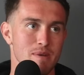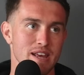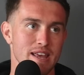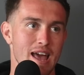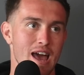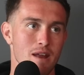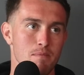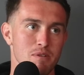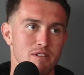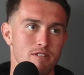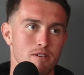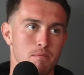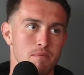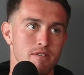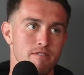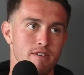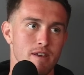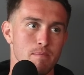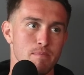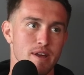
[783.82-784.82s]
and academy team at
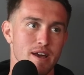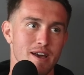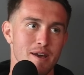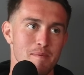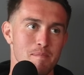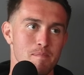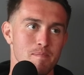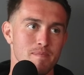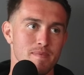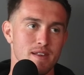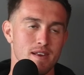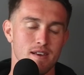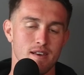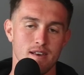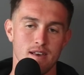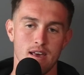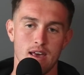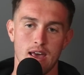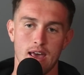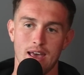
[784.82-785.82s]
the same time
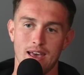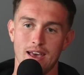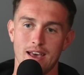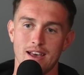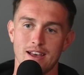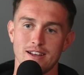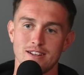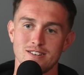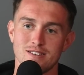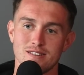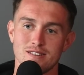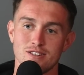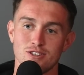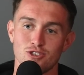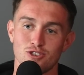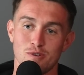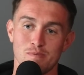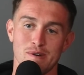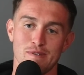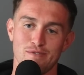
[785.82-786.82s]
mm-hmm. and
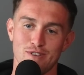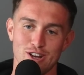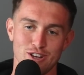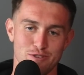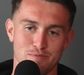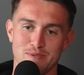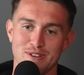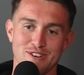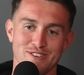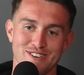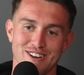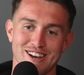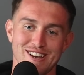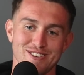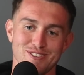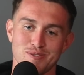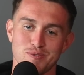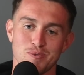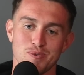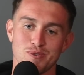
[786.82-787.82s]
so my freshman year of
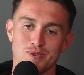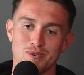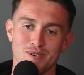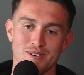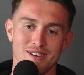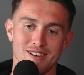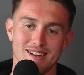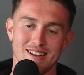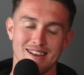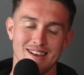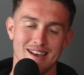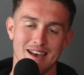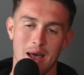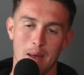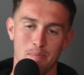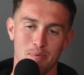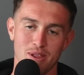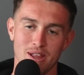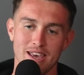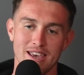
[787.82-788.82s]
high school
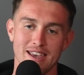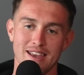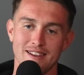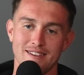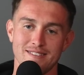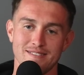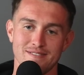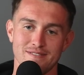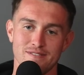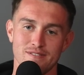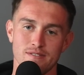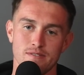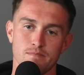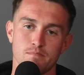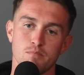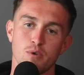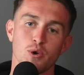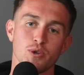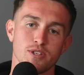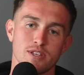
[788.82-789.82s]
i played
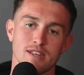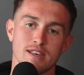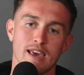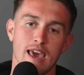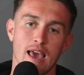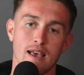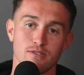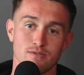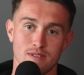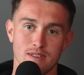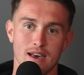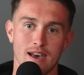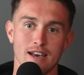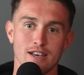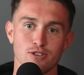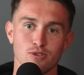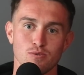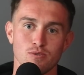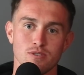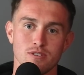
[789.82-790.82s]
most of the games with the
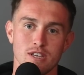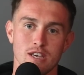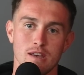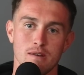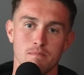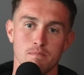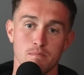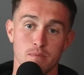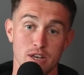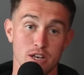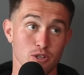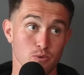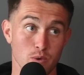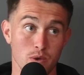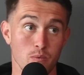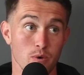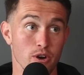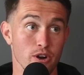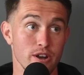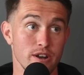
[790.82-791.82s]
high school team because
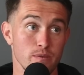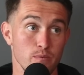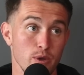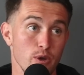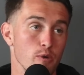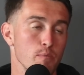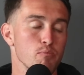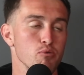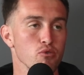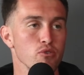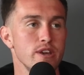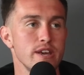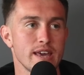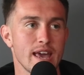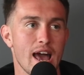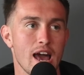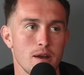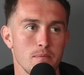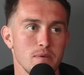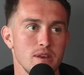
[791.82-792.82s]
we weren't we were
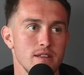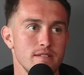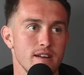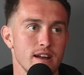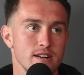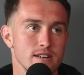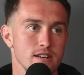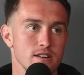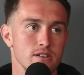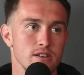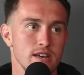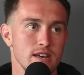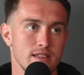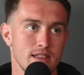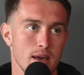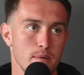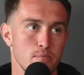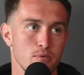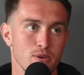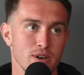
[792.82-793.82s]
pre-academy technically yeah. at
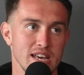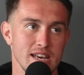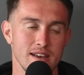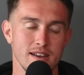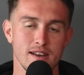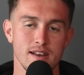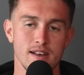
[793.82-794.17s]
that point point